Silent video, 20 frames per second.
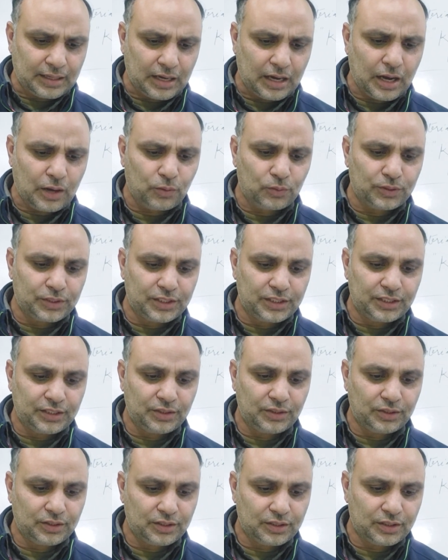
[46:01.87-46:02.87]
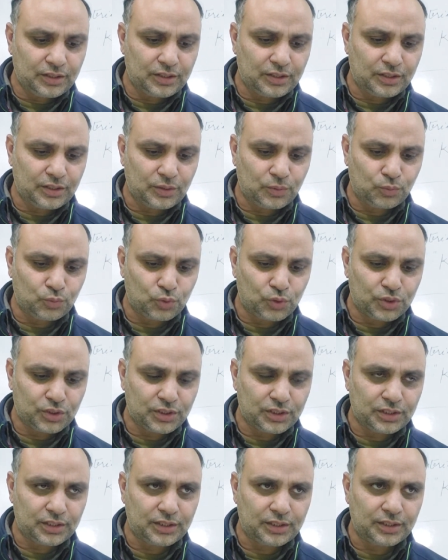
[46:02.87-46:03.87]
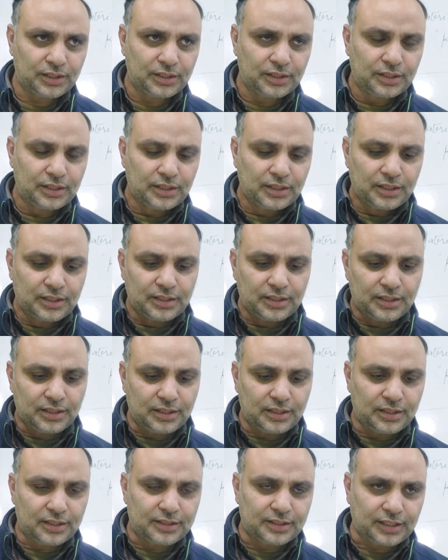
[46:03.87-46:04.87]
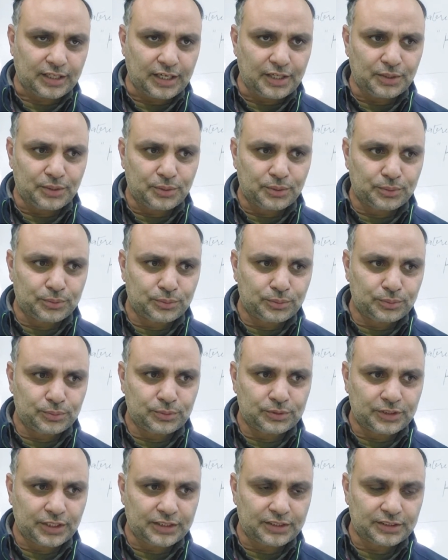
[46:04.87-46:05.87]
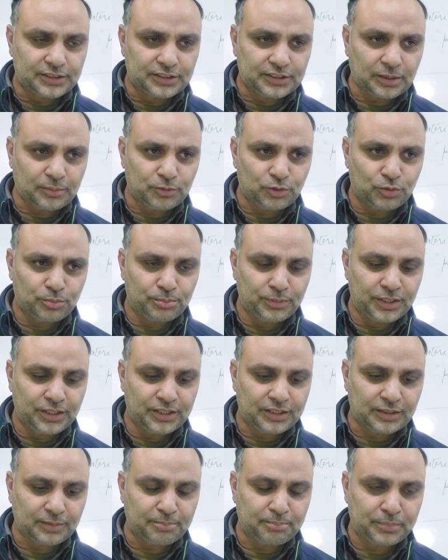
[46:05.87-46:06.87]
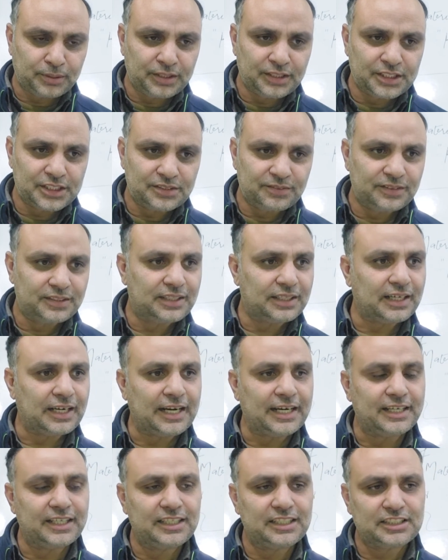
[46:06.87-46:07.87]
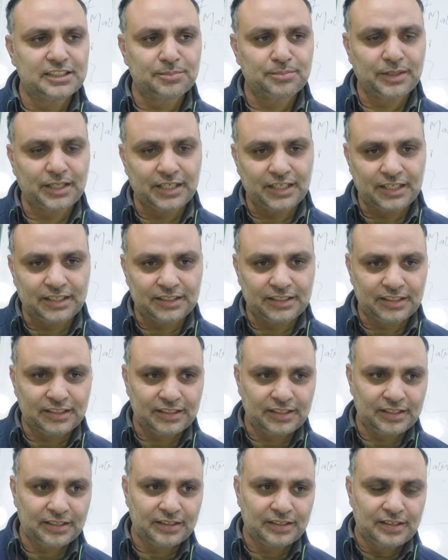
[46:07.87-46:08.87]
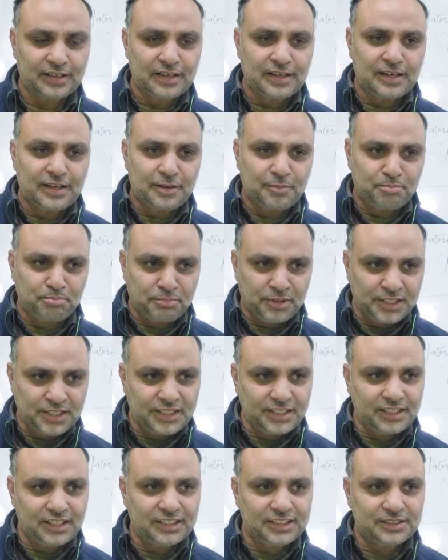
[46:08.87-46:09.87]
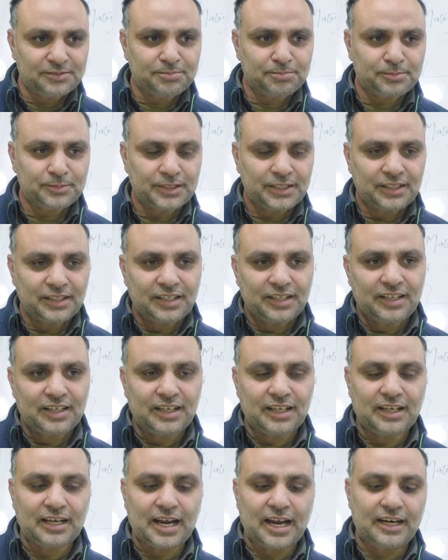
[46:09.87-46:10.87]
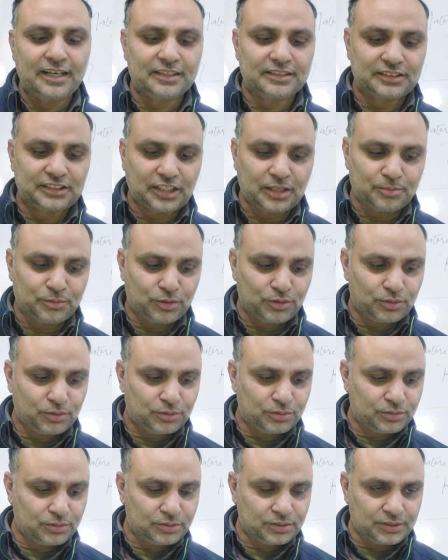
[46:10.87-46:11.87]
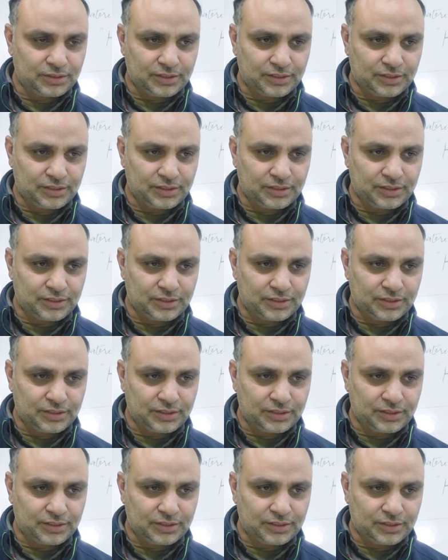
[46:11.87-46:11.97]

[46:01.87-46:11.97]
how he would try to just somehow make peace with idealism and materialism, and somehow